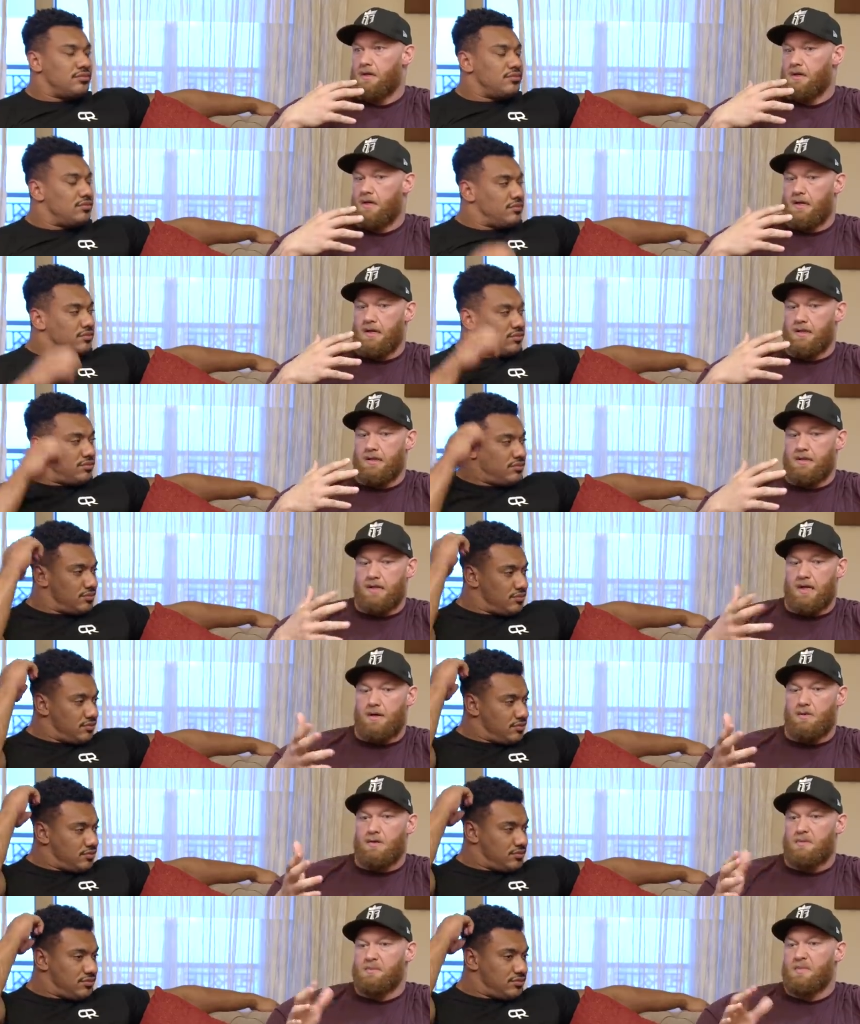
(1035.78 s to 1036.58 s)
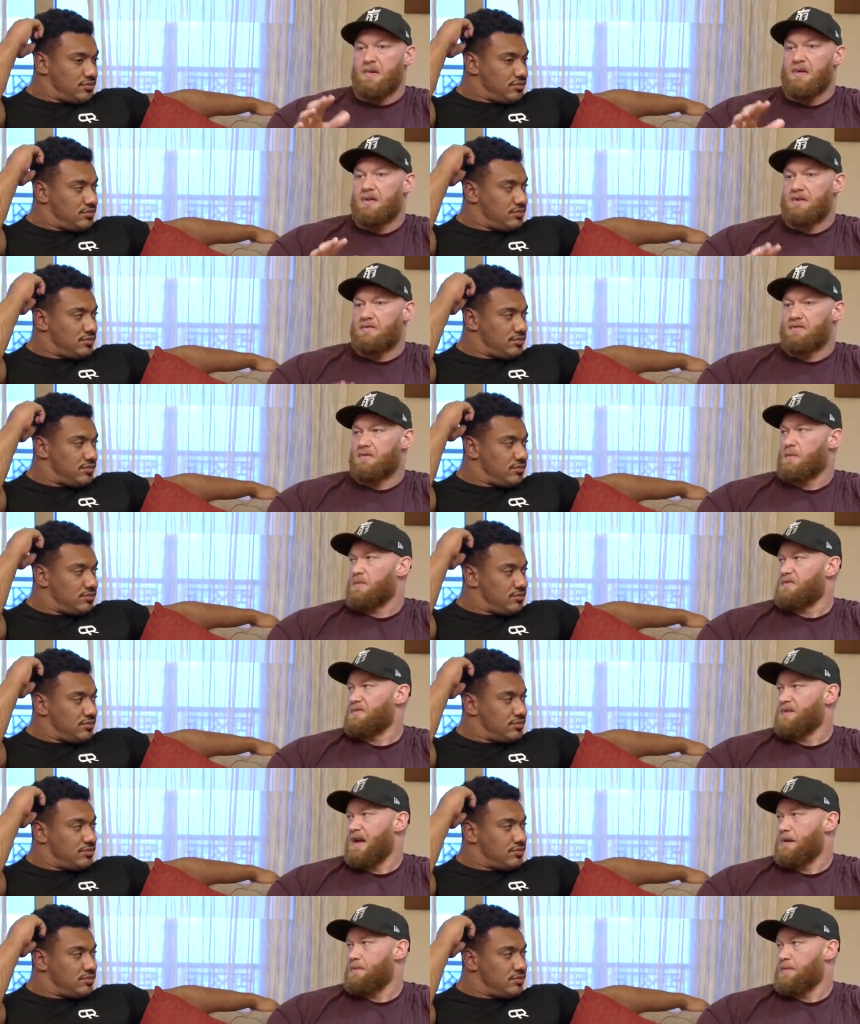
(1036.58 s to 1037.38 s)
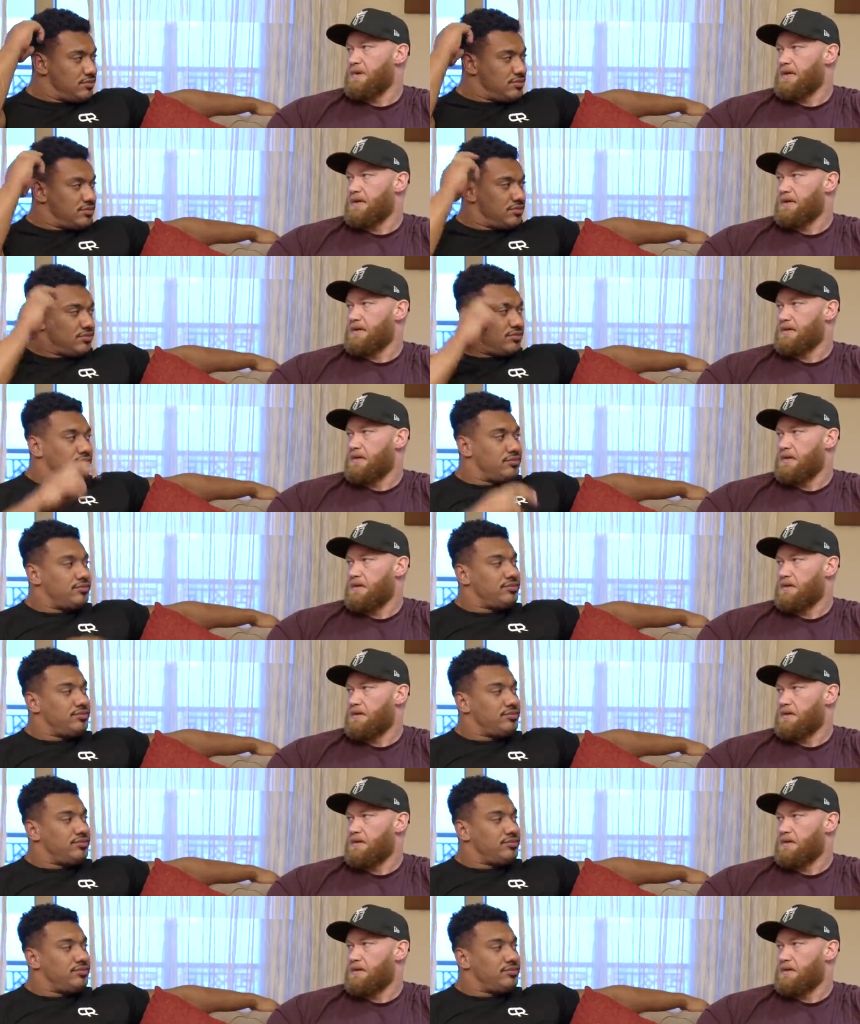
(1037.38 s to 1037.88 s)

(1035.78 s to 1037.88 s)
Speaker 1: and I want to be there for my family.